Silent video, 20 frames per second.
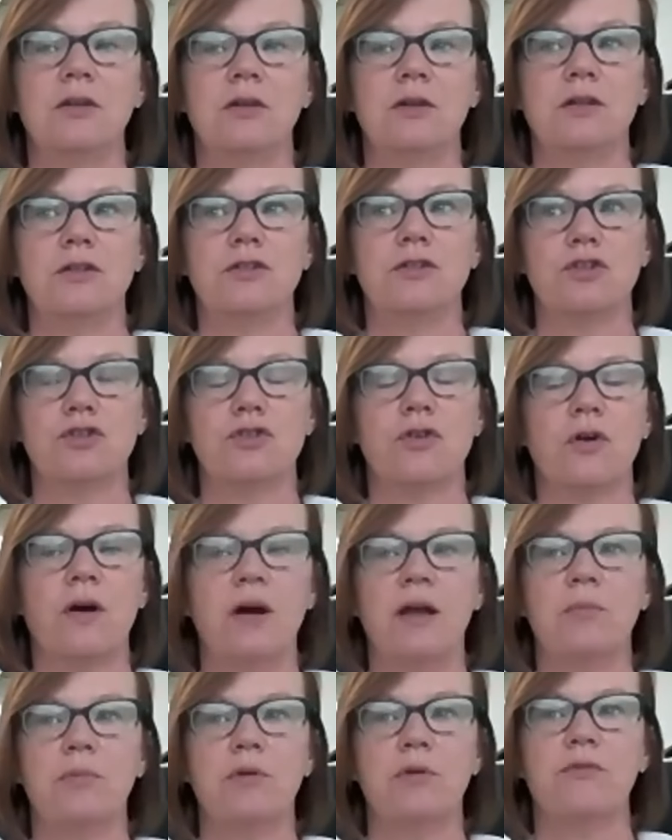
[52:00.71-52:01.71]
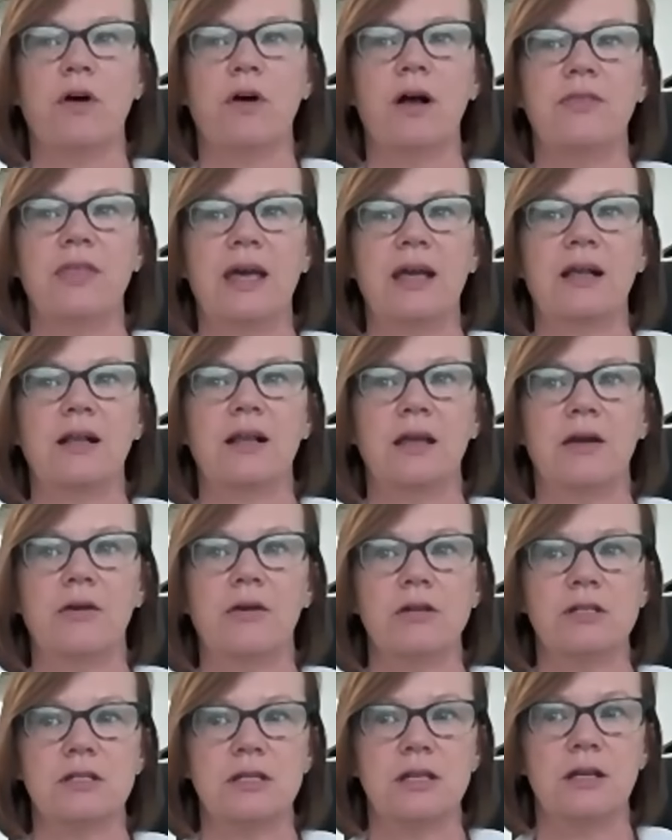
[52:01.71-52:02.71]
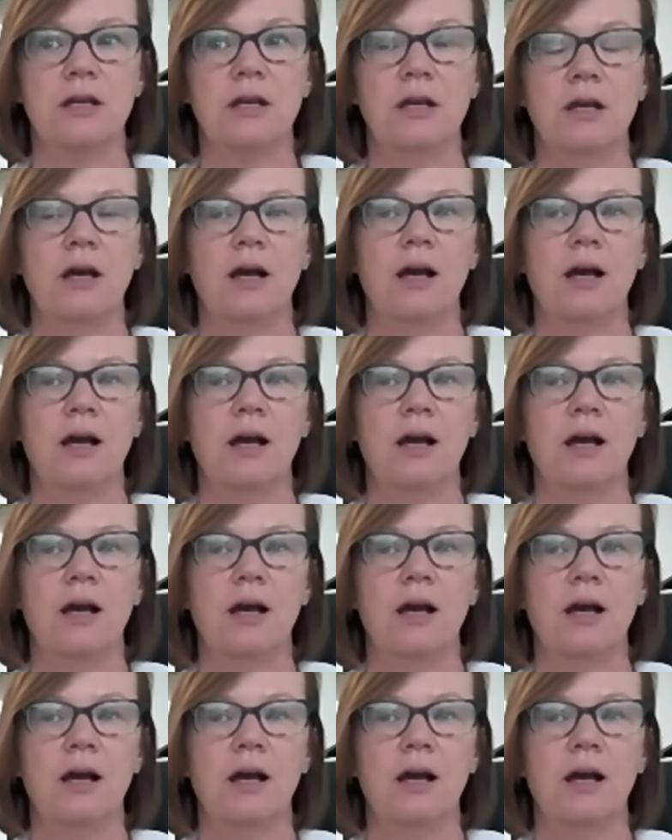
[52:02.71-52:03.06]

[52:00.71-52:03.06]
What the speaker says: to try and provide that clarity